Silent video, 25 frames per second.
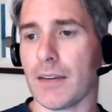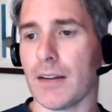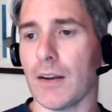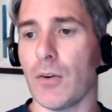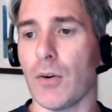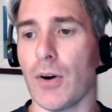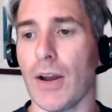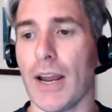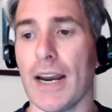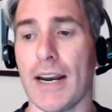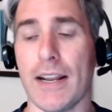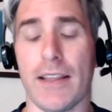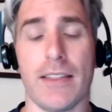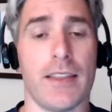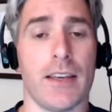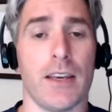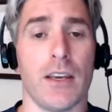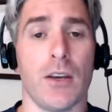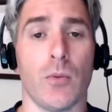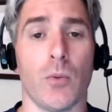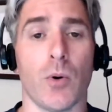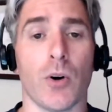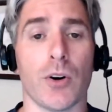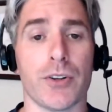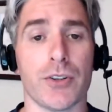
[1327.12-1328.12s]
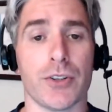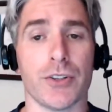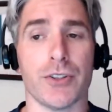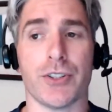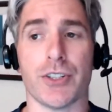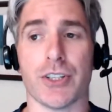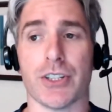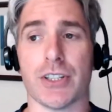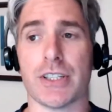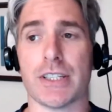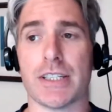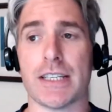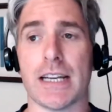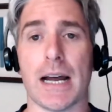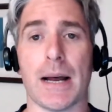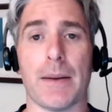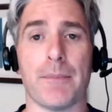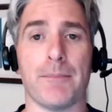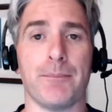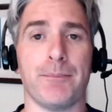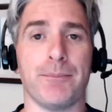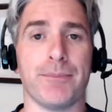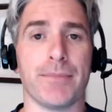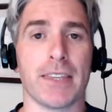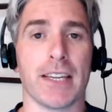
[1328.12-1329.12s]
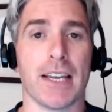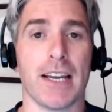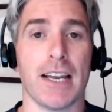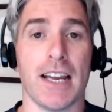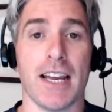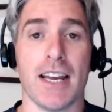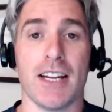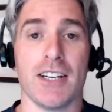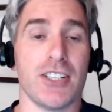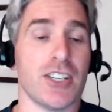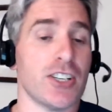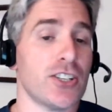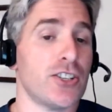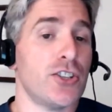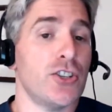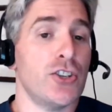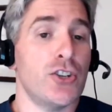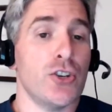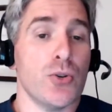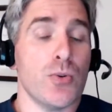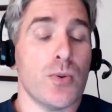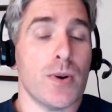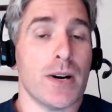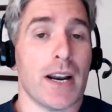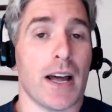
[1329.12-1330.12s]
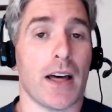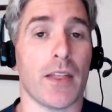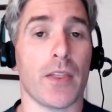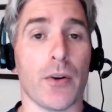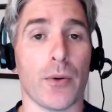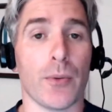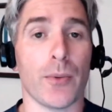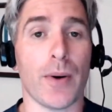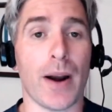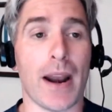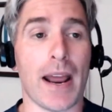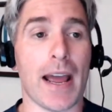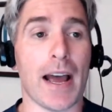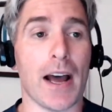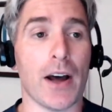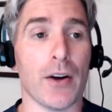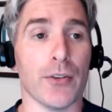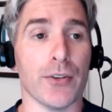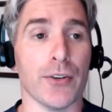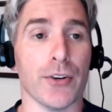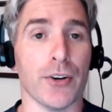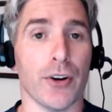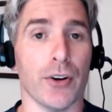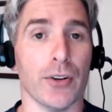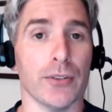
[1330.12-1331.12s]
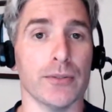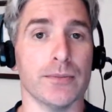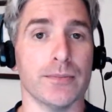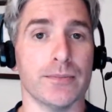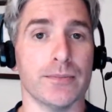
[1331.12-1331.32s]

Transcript: Or anything you want to just um, just do another round on.